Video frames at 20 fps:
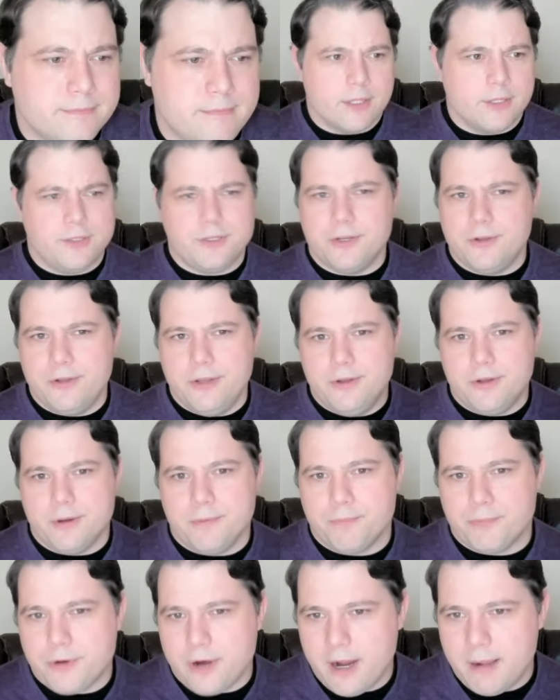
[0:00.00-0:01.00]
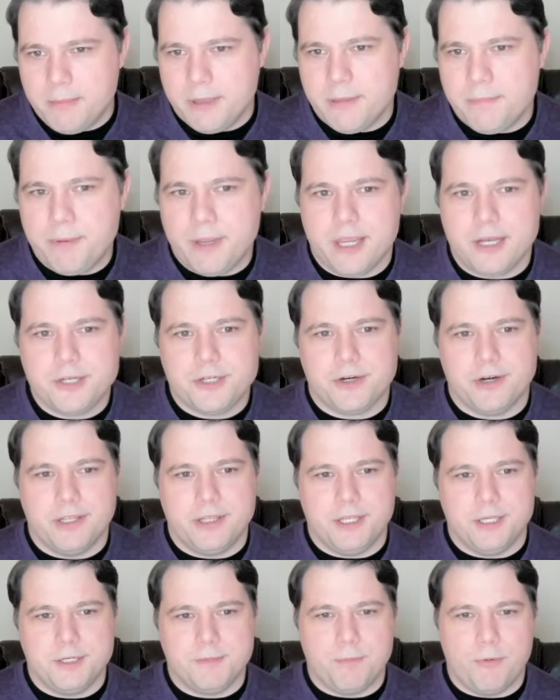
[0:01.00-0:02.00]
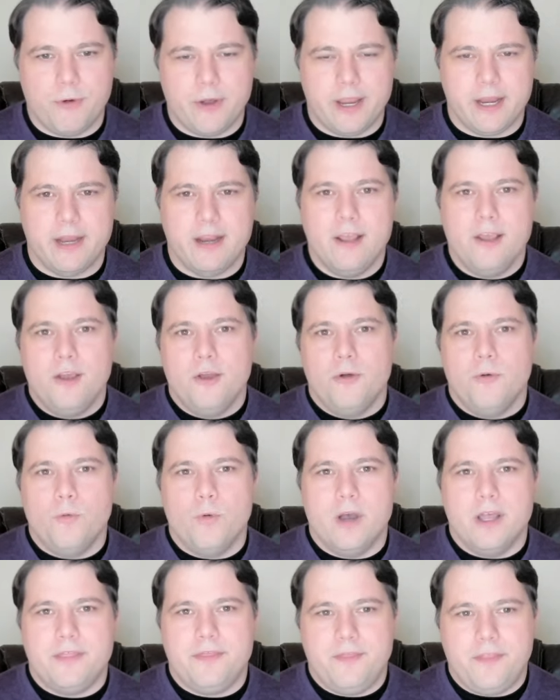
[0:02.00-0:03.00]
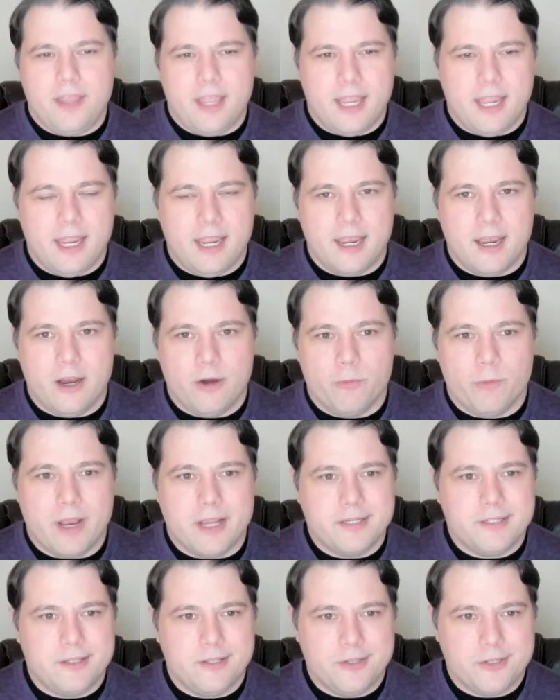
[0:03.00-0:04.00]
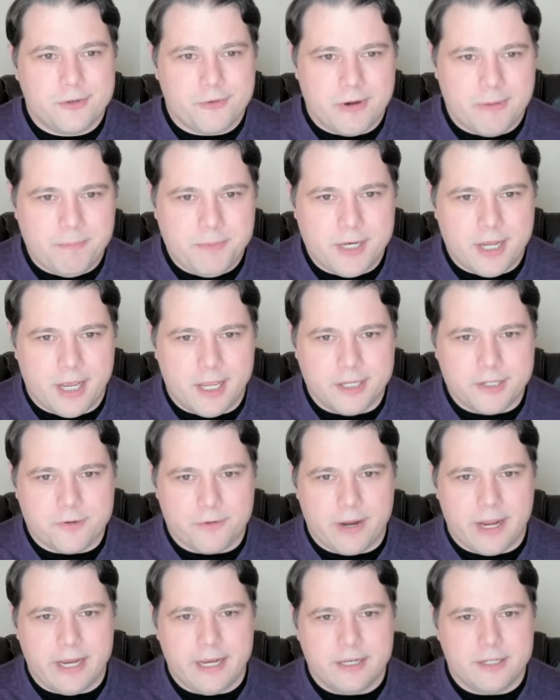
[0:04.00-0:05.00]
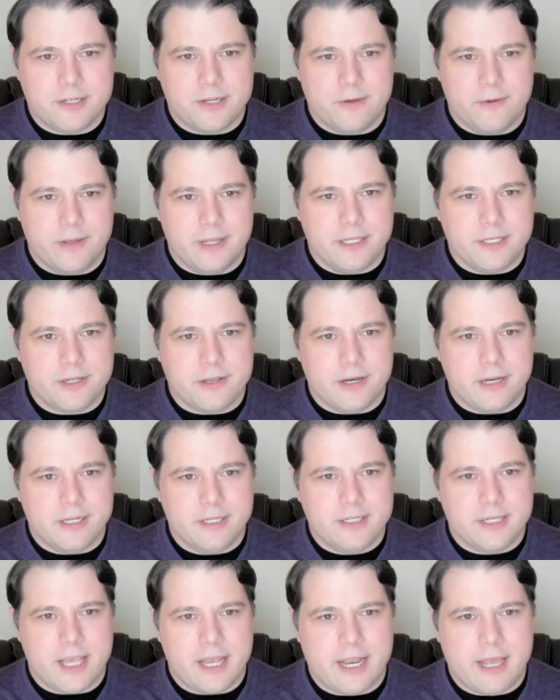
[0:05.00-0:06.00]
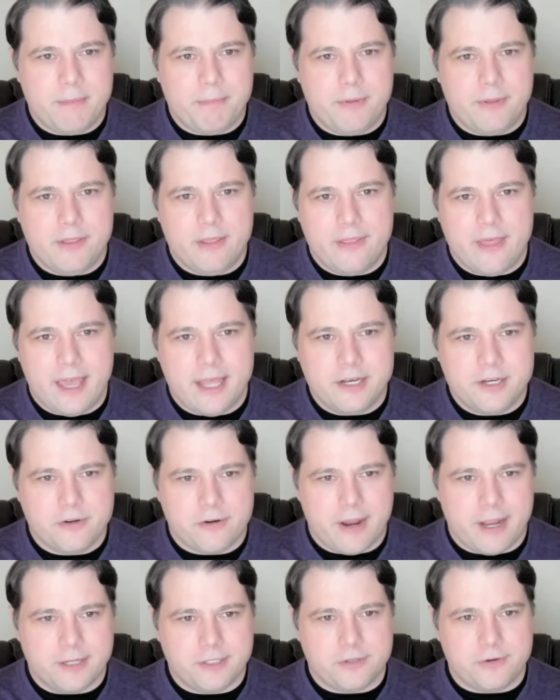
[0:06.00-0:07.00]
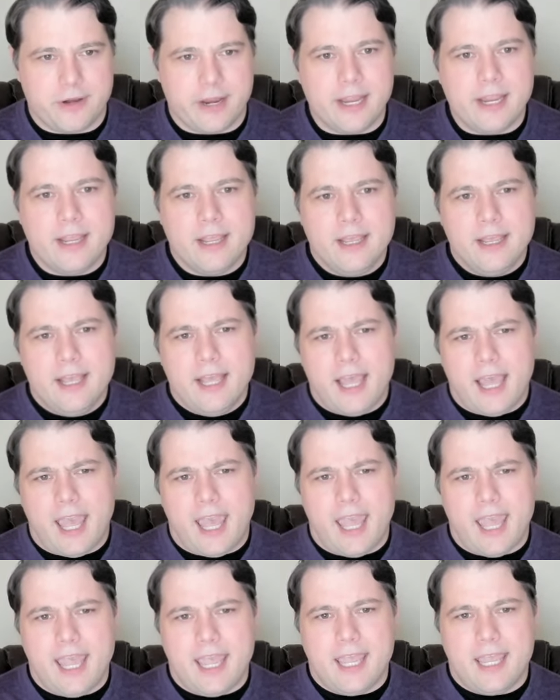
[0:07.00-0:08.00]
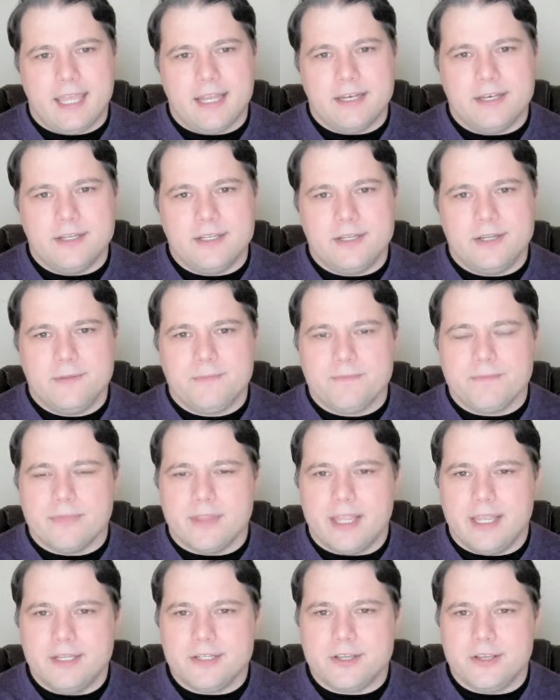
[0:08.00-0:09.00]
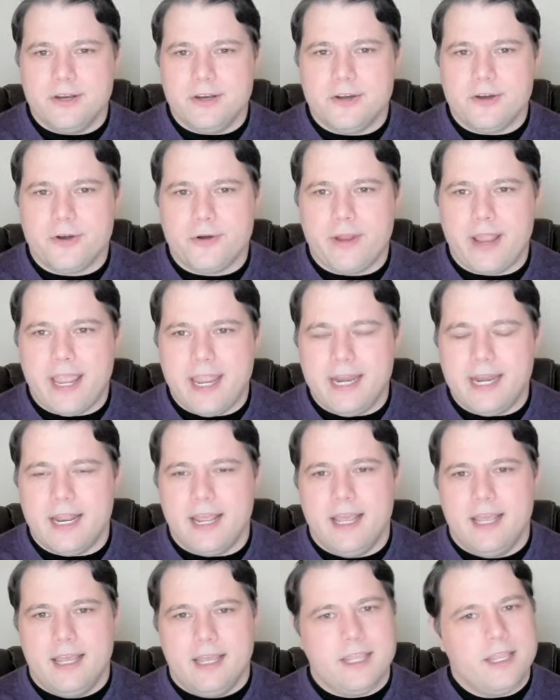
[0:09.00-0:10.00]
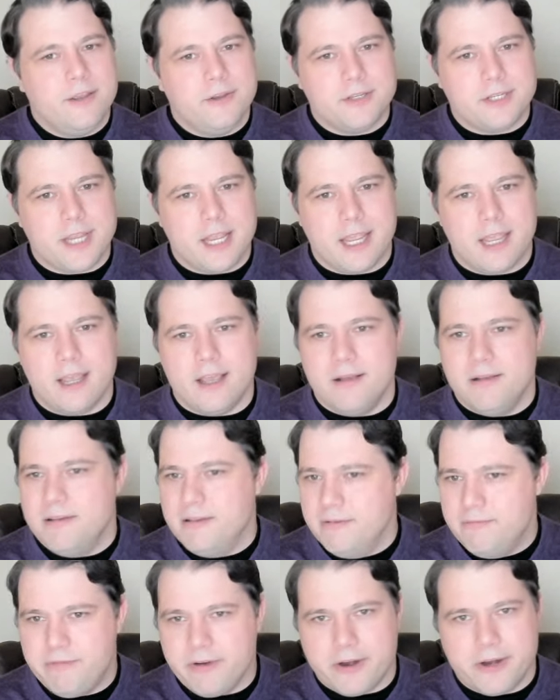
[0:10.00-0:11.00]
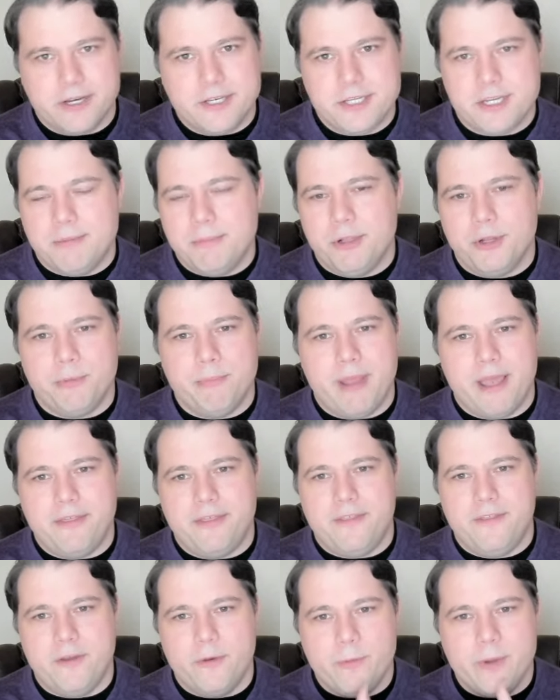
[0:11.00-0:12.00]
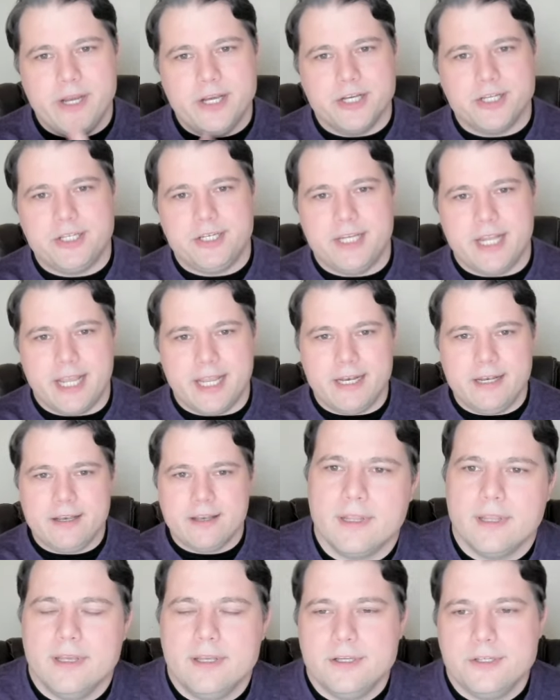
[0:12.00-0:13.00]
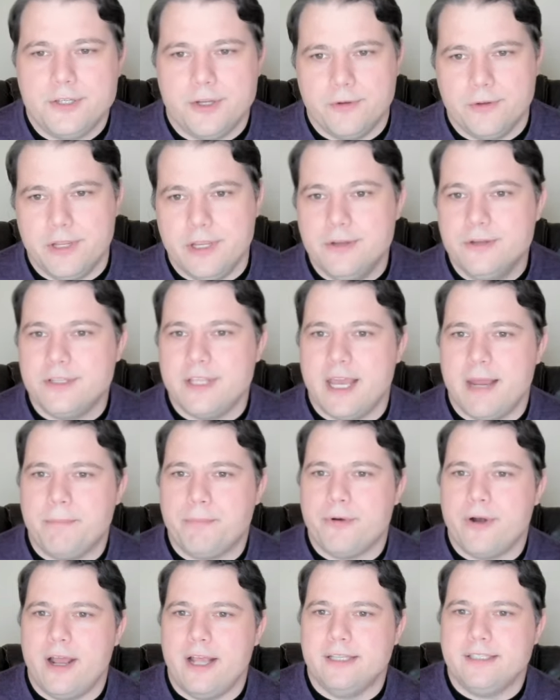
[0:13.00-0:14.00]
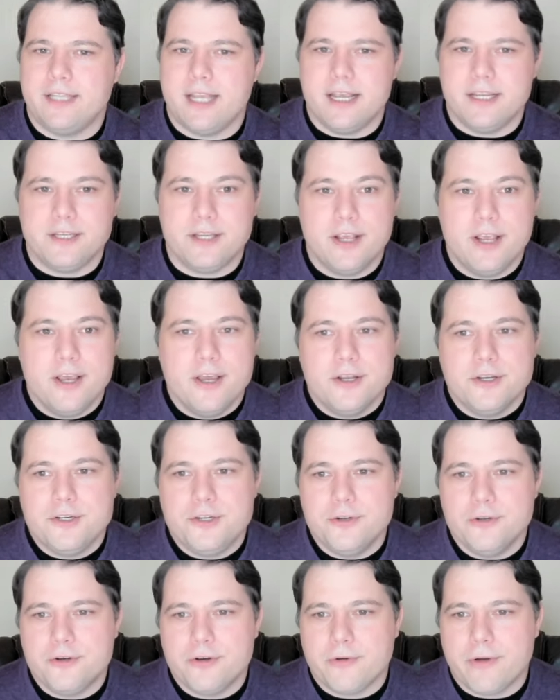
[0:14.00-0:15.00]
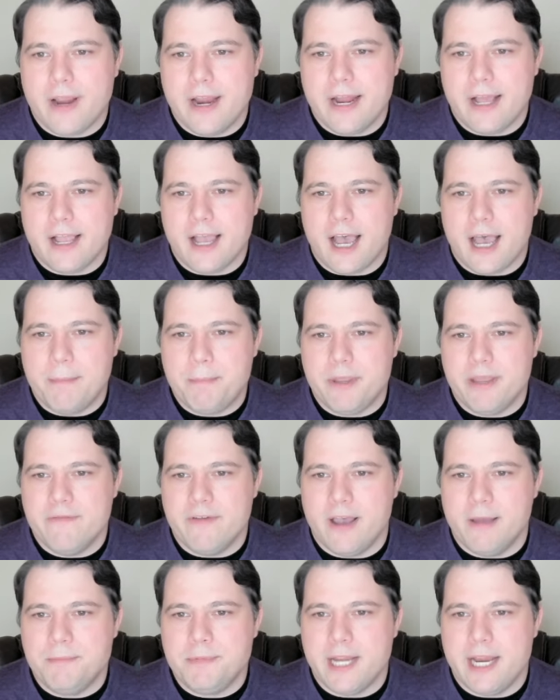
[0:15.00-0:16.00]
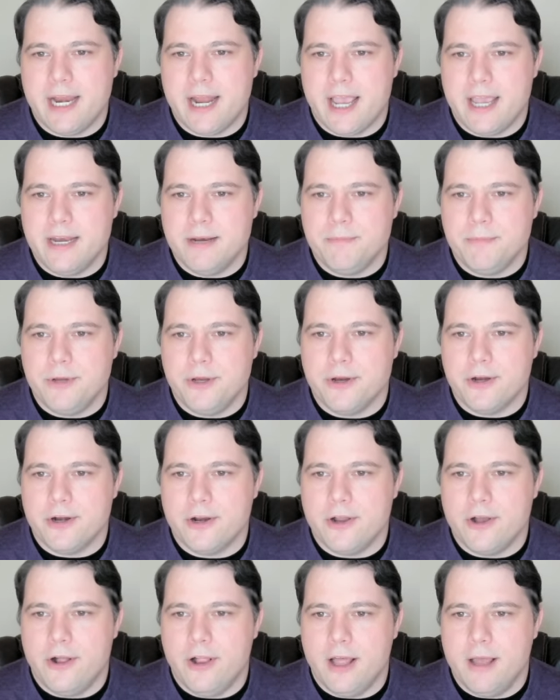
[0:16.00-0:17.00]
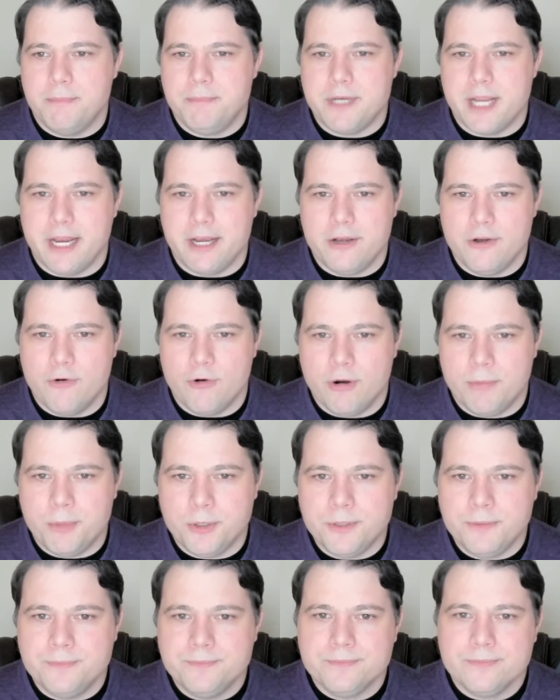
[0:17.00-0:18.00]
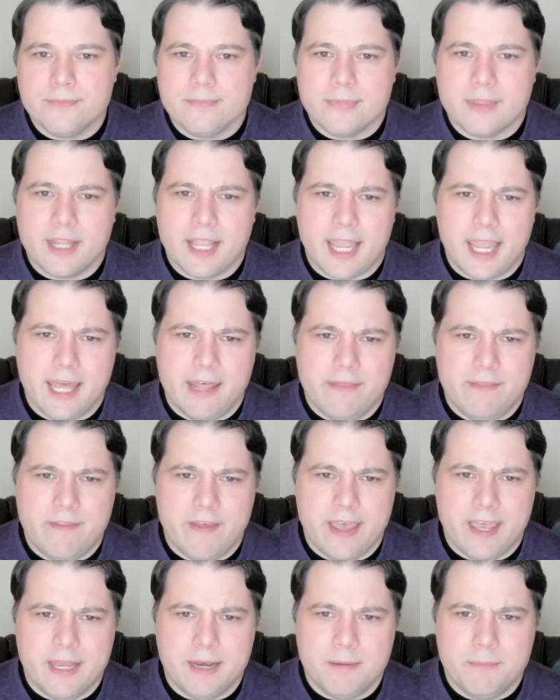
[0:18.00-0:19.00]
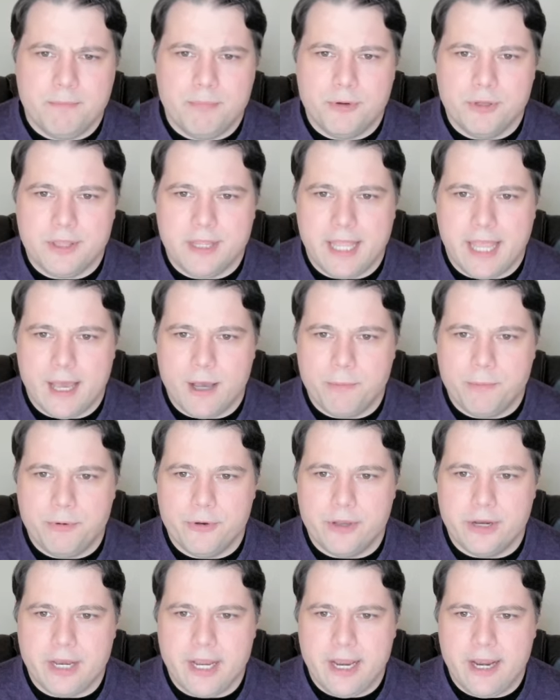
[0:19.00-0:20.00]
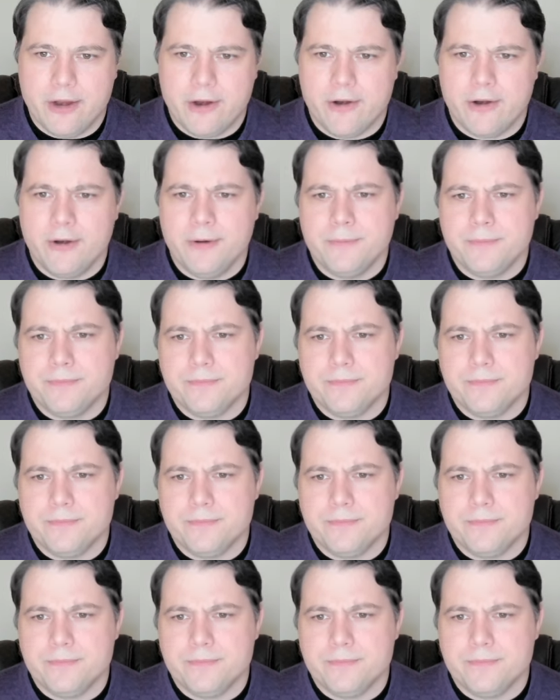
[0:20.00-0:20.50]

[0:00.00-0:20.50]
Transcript: So you can probably picture at this point what the rest of the script does, right? So it's going to set up that directory, and it's going to create using very similar method that we just did. So use that process to create a copy of update item. You're going to call update normal, and then put the output here.